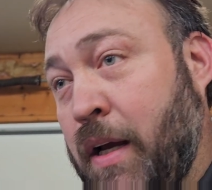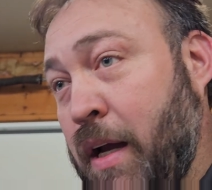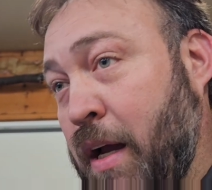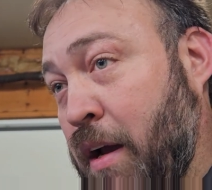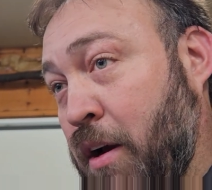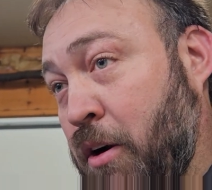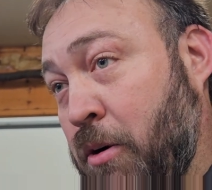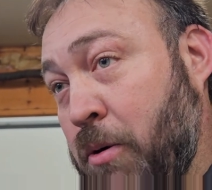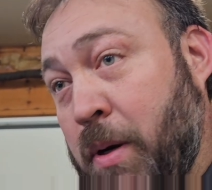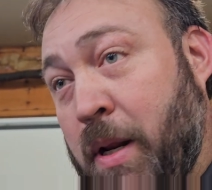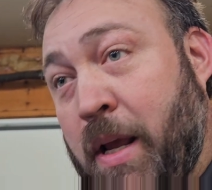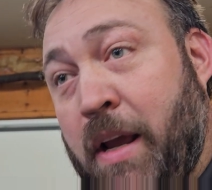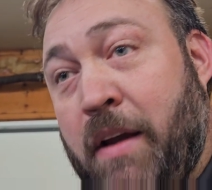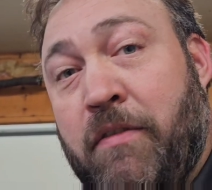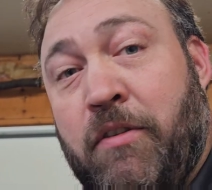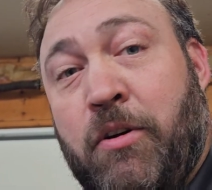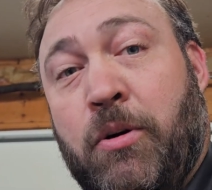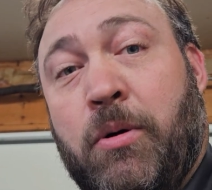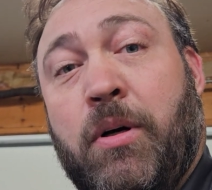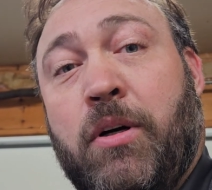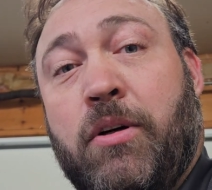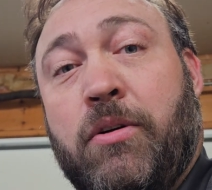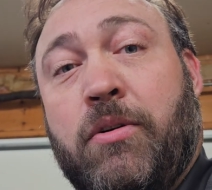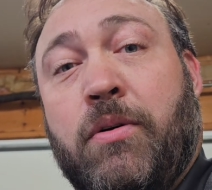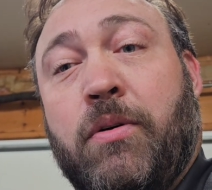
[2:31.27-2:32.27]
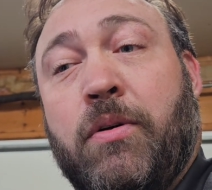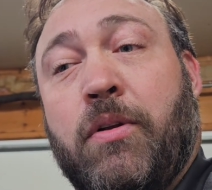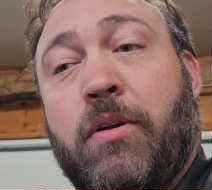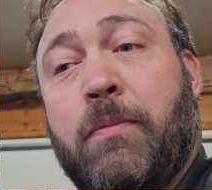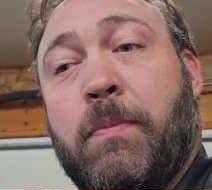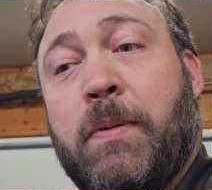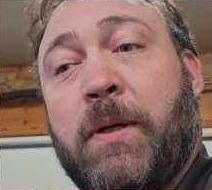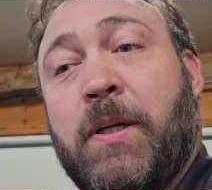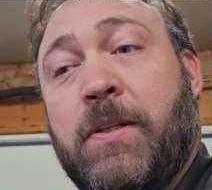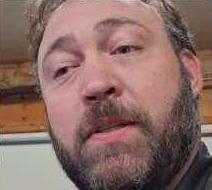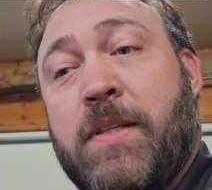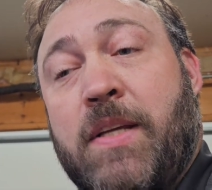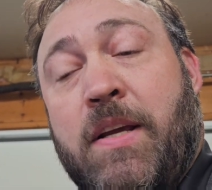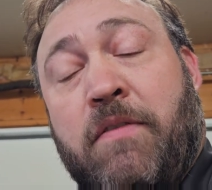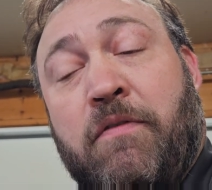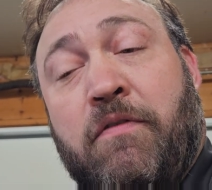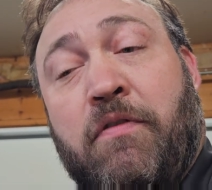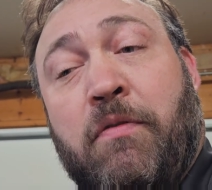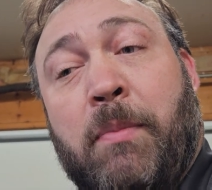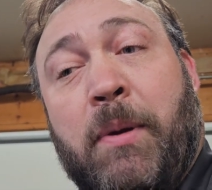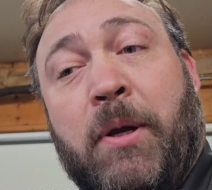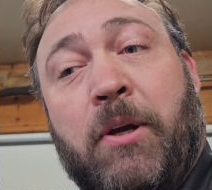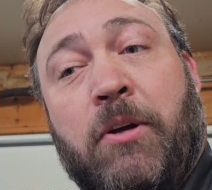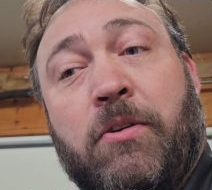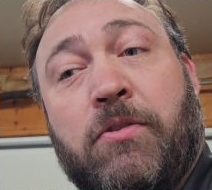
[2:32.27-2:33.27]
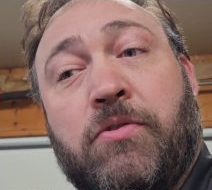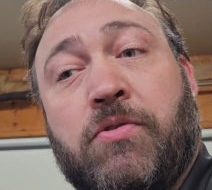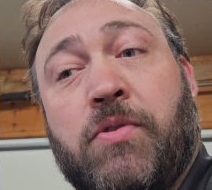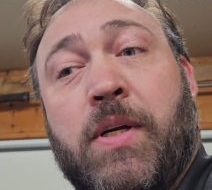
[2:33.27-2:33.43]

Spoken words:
I already have an oil cooler built in for my old